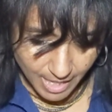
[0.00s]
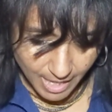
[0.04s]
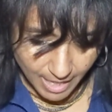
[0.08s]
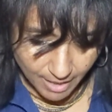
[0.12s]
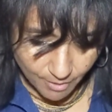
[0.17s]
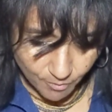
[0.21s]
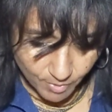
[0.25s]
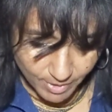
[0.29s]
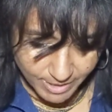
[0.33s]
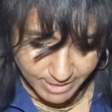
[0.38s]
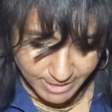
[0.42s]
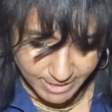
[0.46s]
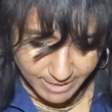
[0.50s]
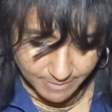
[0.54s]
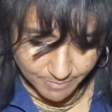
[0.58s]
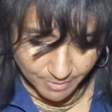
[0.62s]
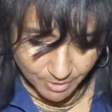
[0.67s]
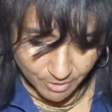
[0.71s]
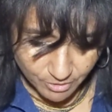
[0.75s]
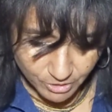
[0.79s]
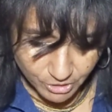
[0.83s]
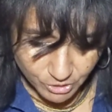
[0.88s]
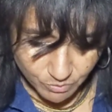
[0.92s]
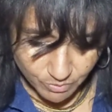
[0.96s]
I once
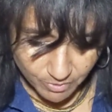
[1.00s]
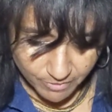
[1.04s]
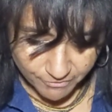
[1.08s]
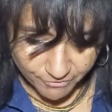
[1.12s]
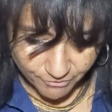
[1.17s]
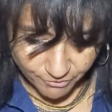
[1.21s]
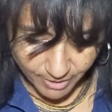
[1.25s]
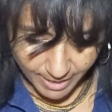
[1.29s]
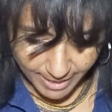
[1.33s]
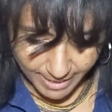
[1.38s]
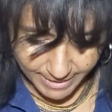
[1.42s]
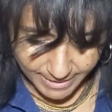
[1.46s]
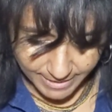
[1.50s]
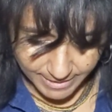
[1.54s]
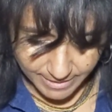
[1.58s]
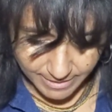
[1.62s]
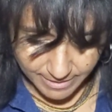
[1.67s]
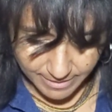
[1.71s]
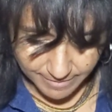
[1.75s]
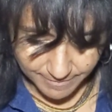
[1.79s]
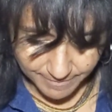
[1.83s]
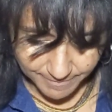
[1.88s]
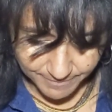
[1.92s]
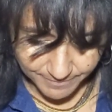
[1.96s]
spoke to a friend,
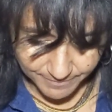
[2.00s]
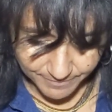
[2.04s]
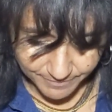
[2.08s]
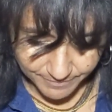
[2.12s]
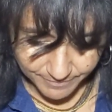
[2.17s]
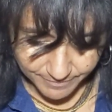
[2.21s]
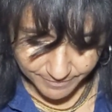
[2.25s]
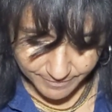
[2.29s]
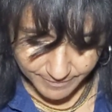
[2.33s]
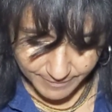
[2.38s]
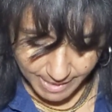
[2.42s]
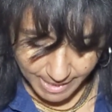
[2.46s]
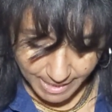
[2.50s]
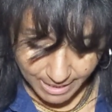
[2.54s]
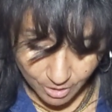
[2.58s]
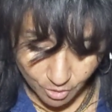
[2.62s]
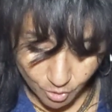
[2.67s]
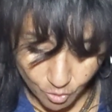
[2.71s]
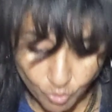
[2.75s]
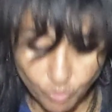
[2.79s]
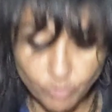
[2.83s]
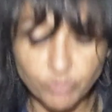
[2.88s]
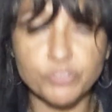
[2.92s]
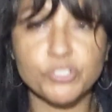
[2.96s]
an
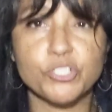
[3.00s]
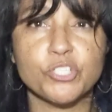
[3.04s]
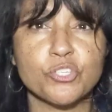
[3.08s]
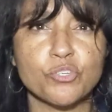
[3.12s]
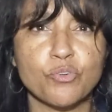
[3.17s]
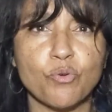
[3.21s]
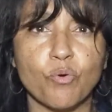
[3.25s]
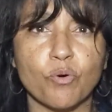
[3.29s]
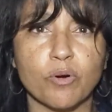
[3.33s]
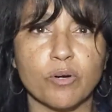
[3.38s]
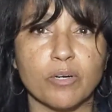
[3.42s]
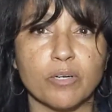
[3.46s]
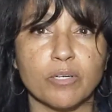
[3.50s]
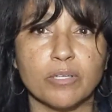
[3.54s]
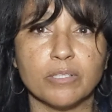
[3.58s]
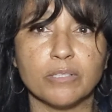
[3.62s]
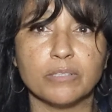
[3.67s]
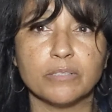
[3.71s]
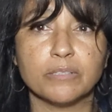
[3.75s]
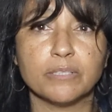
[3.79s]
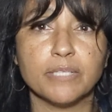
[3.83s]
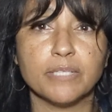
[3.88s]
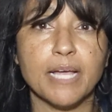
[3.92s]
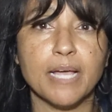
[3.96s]
old
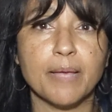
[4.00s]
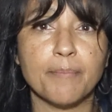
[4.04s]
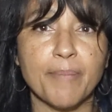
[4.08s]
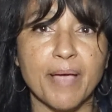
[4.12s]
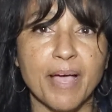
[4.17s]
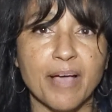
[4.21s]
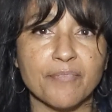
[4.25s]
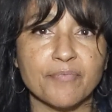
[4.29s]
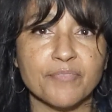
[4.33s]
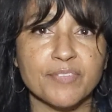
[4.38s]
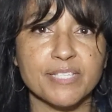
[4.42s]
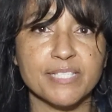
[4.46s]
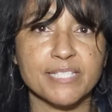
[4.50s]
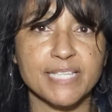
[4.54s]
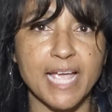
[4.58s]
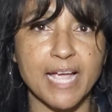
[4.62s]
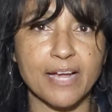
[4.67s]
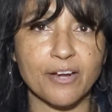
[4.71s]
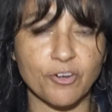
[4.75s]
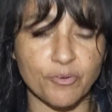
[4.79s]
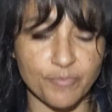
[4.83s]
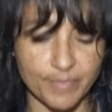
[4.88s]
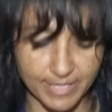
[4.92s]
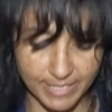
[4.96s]
squirrel, about the
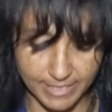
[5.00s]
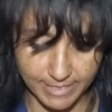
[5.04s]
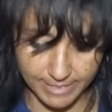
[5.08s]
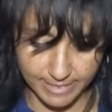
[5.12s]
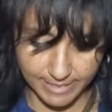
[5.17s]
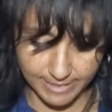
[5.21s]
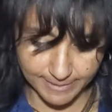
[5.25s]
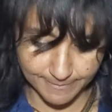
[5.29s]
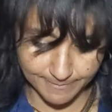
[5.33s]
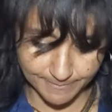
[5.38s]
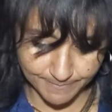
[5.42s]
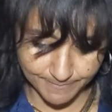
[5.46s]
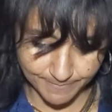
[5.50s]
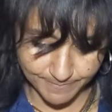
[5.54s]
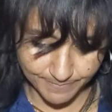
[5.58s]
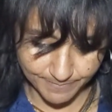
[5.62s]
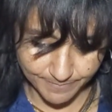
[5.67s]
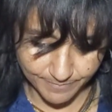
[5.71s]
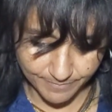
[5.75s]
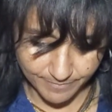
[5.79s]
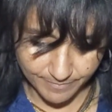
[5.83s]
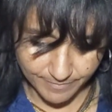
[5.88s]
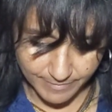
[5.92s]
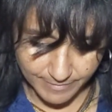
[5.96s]
sacraments.
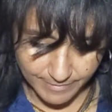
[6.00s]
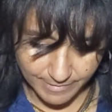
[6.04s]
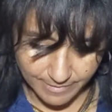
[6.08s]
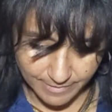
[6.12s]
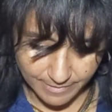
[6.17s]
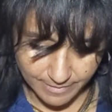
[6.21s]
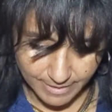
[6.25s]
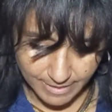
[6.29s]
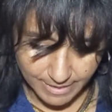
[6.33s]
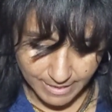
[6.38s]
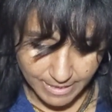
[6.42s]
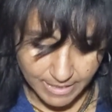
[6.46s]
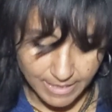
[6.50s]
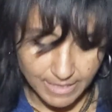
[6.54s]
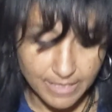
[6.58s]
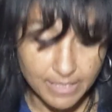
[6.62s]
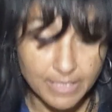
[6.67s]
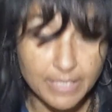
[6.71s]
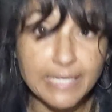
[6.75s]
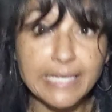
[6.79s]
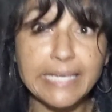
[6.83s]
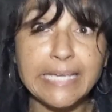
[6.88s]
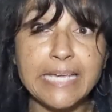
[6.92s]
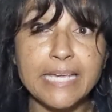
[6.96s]

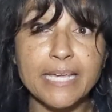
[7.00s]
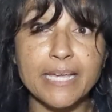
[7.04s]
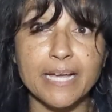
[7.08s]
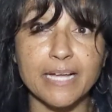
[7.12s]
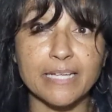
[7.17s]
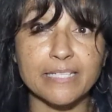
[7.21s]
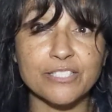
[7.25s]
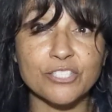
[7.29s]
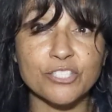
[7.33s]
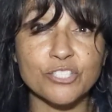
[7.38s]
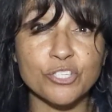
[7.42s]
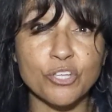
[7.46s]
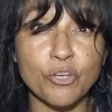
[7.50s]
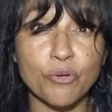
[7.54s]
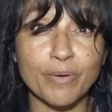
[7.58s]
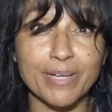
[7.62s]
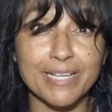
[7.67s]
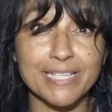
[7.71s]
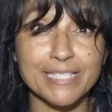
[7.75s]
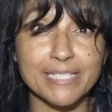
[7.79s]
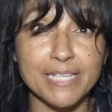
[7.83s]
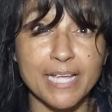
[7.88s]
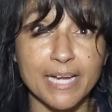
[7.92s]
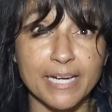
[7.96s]
He got so
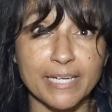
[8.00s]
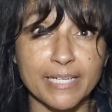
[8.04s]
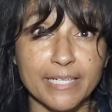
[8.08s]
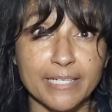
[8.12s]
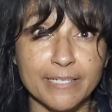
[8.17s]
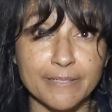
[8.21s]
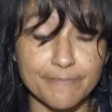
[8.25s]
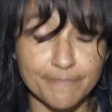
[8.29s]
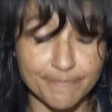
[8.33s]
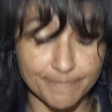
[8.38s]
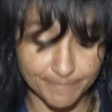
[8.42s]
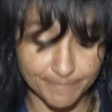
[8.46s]
excited.